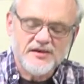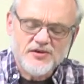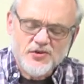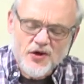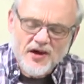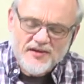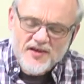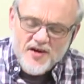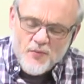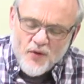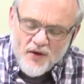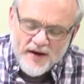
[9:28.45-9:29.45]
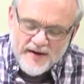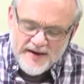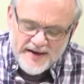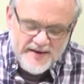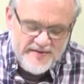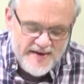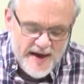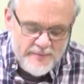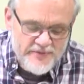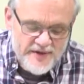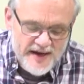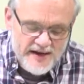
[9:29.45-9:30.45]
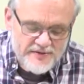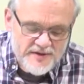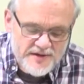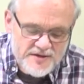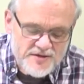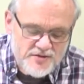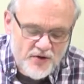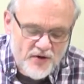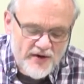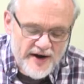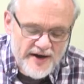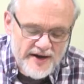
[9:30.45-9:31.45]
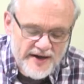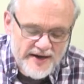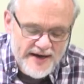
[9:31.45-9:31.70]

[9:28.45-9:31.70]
look a little more in depth at this story,